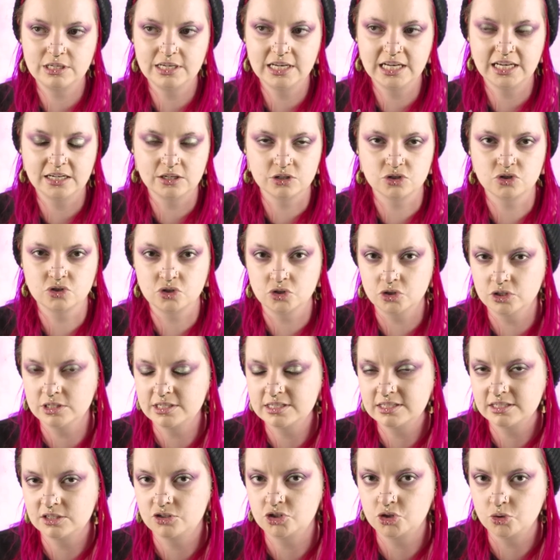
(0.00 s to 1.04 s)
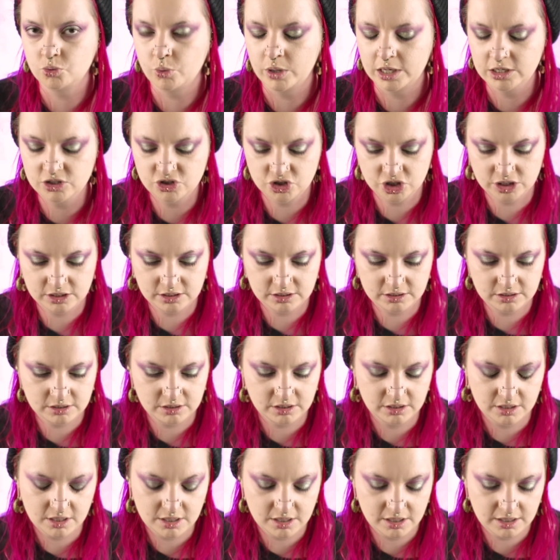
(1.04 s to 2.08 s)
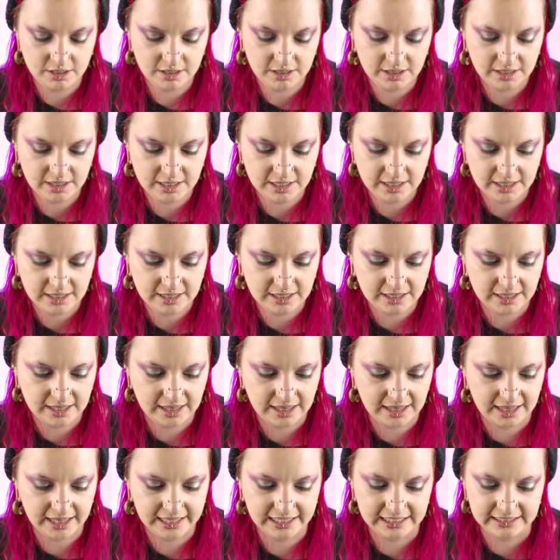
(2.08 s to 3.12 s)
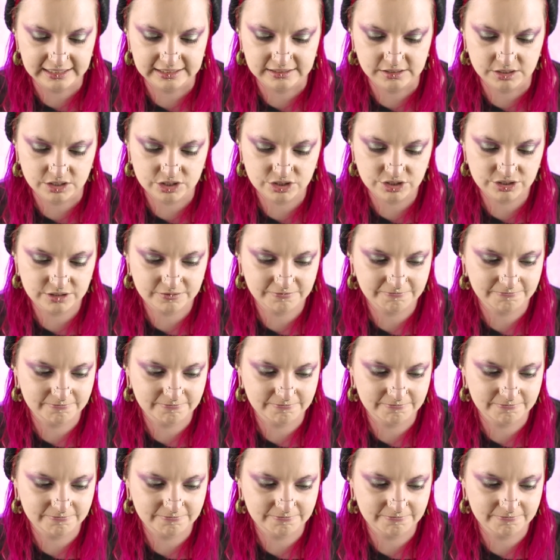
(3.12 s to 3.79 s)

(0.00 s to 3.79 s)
in a certain situation and,